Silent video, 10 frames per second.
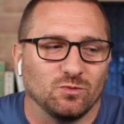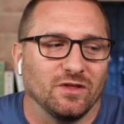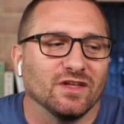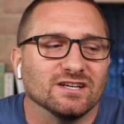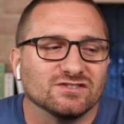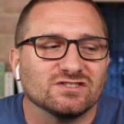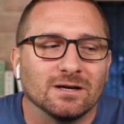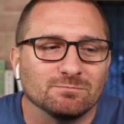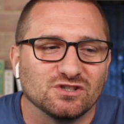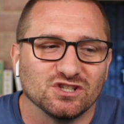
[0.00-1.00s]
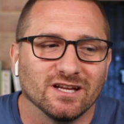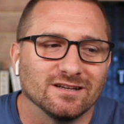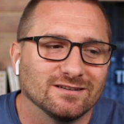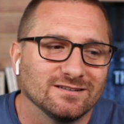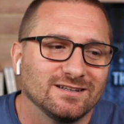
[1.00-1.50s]
with
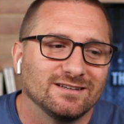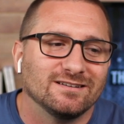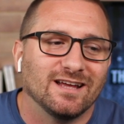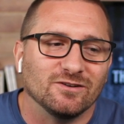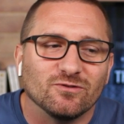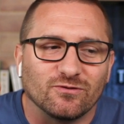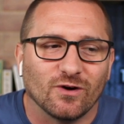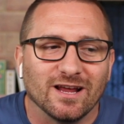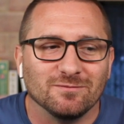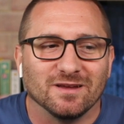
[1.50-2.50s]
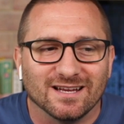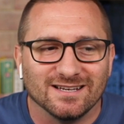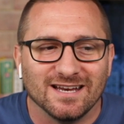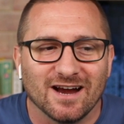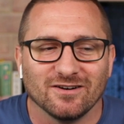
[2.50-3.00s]
assumption and framing
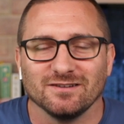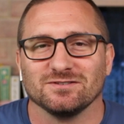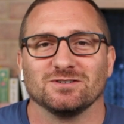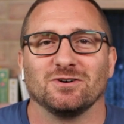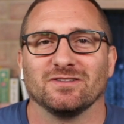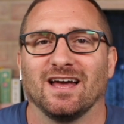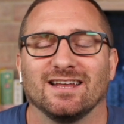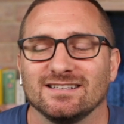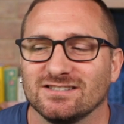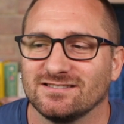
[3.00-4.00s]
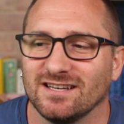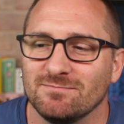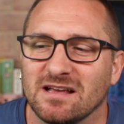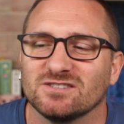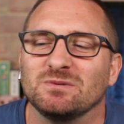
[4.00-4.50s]
and narratives and all that. And it just,
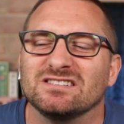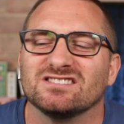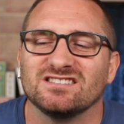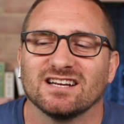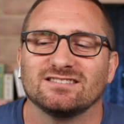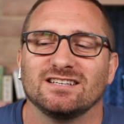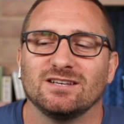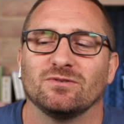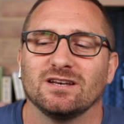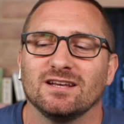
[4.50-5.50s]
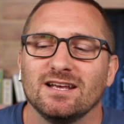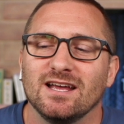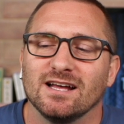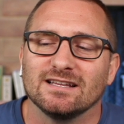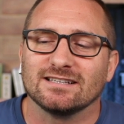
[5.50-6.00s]
it makes me sick to even,
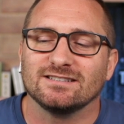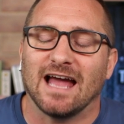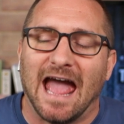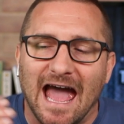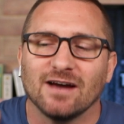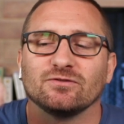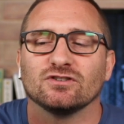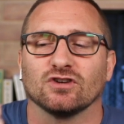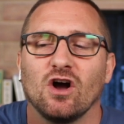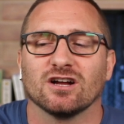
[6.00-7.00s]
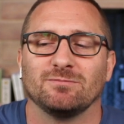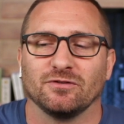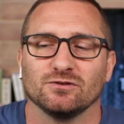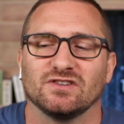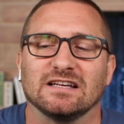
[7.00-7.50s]
like to have to talk
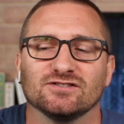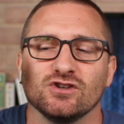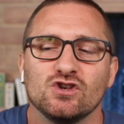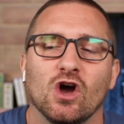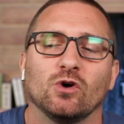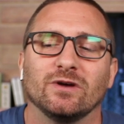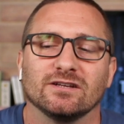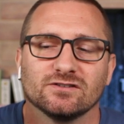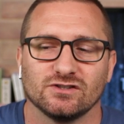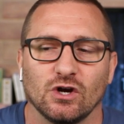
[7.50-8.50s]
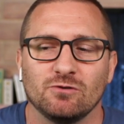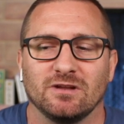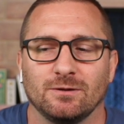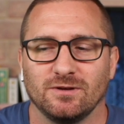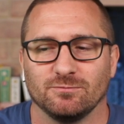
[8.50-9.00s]
about those things knowing so
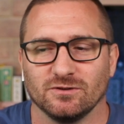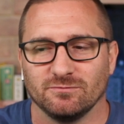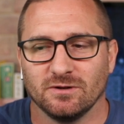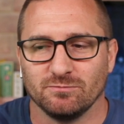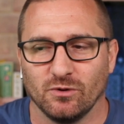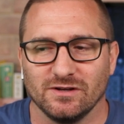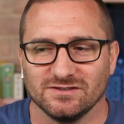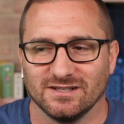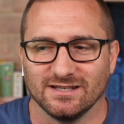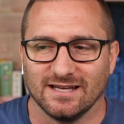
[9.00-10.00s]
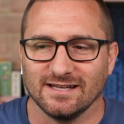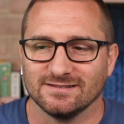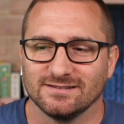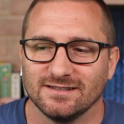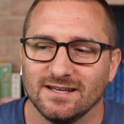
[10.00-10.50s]
many people have been poisoned
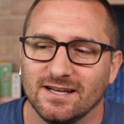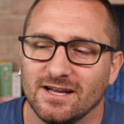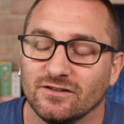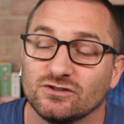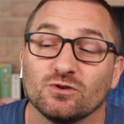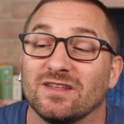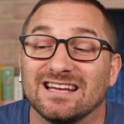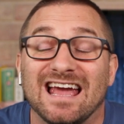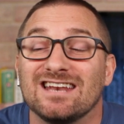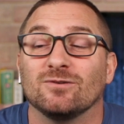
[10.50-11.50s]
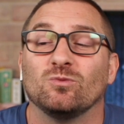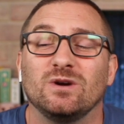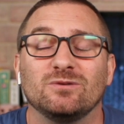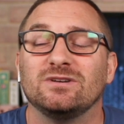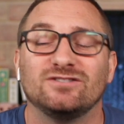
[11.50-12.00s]
against right. the truth. And again,
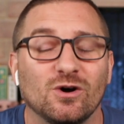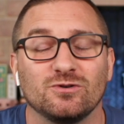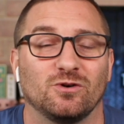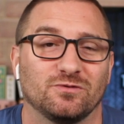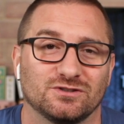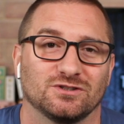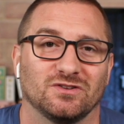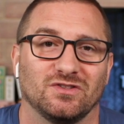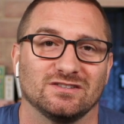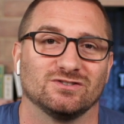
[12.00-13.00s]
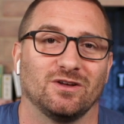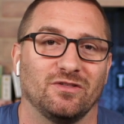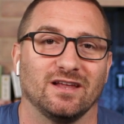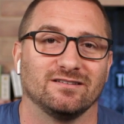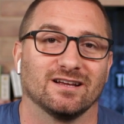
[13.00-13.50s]
we, we don't know for sure that this is
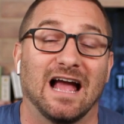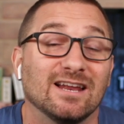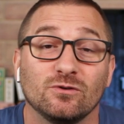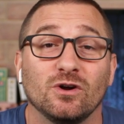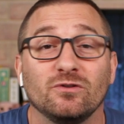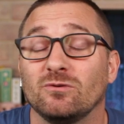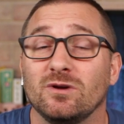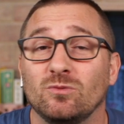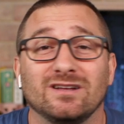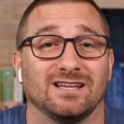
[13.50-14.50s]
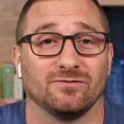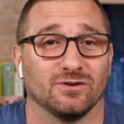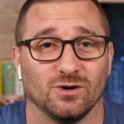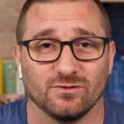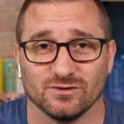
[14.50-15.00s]
authentic. I don't know that we will
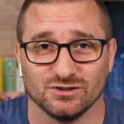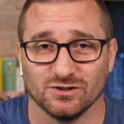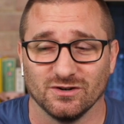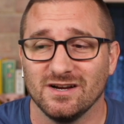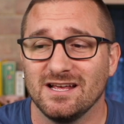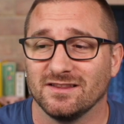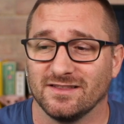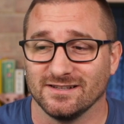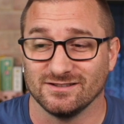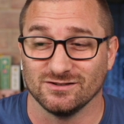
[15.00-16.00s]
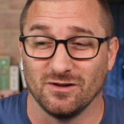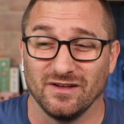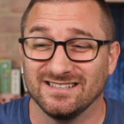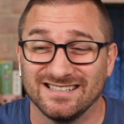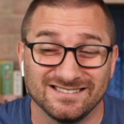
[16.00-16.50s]
ever know for sure that this is
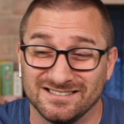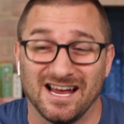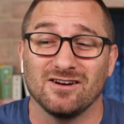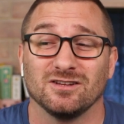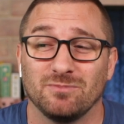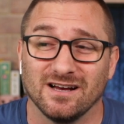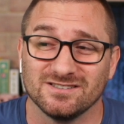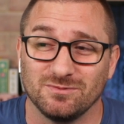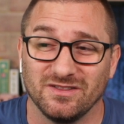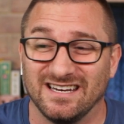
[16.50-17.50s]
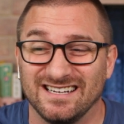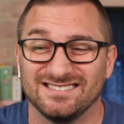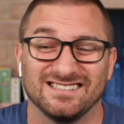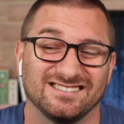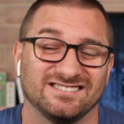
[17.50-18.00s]
authentic. It's entirely possible that it
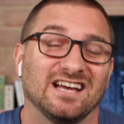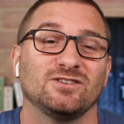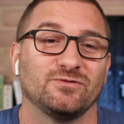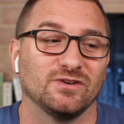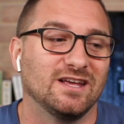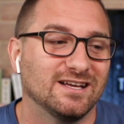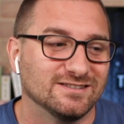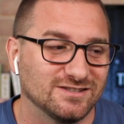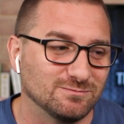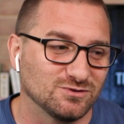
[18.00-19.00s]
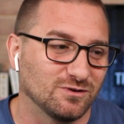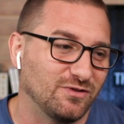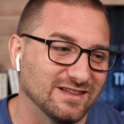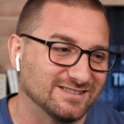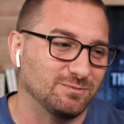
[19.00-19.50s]
is itself some sort
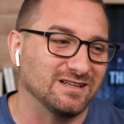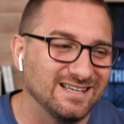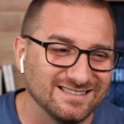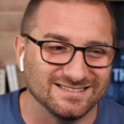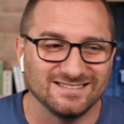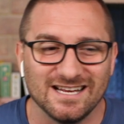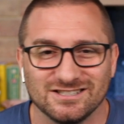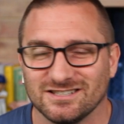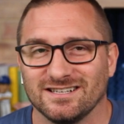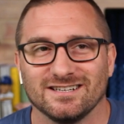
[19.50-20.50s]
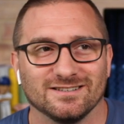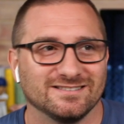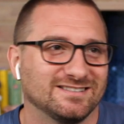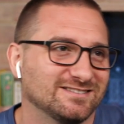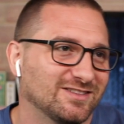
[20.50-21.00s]
of thing that's been leaked intentionally to
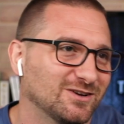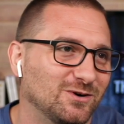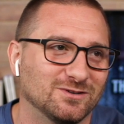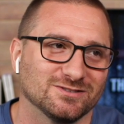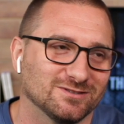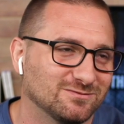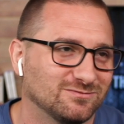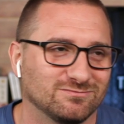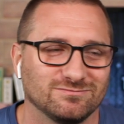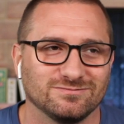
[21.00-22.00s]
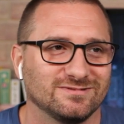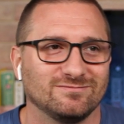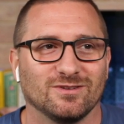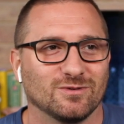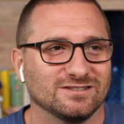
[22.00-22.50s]
assist the goals
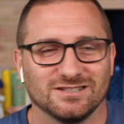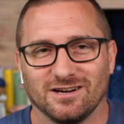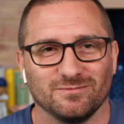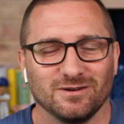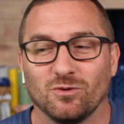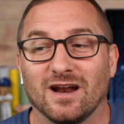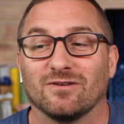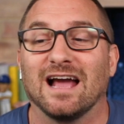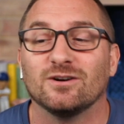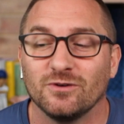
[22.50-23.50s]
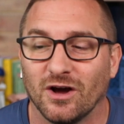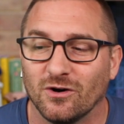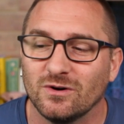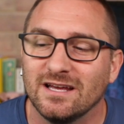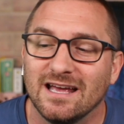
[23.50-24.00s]
of the Russian government or whatever, I don't
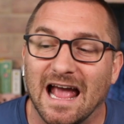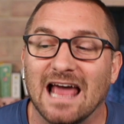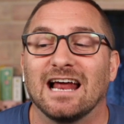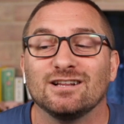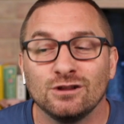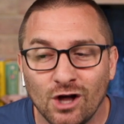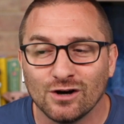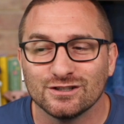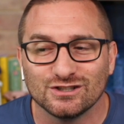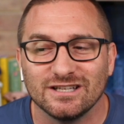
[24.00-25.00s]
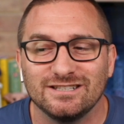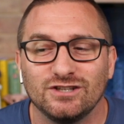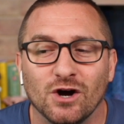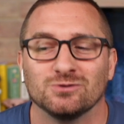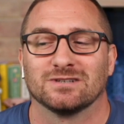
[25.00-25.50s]
know. And I largely
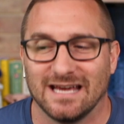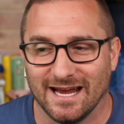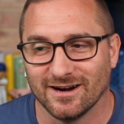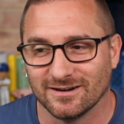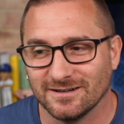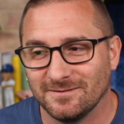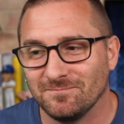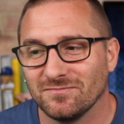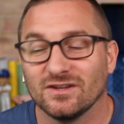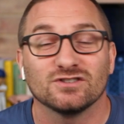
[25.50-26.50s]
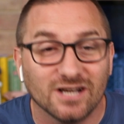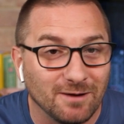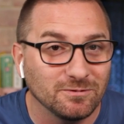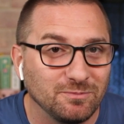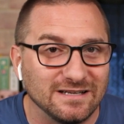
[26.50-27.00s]
don't care. There's a
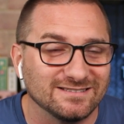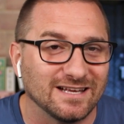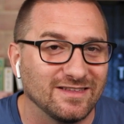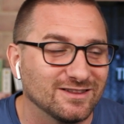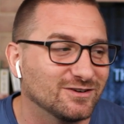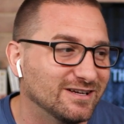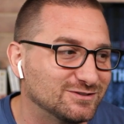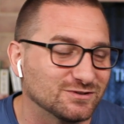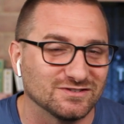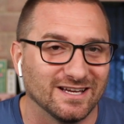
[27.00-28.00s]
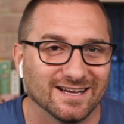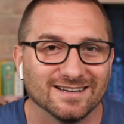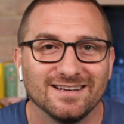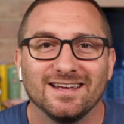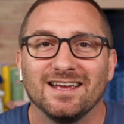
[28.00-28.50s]
couple pieces I think that are interesting.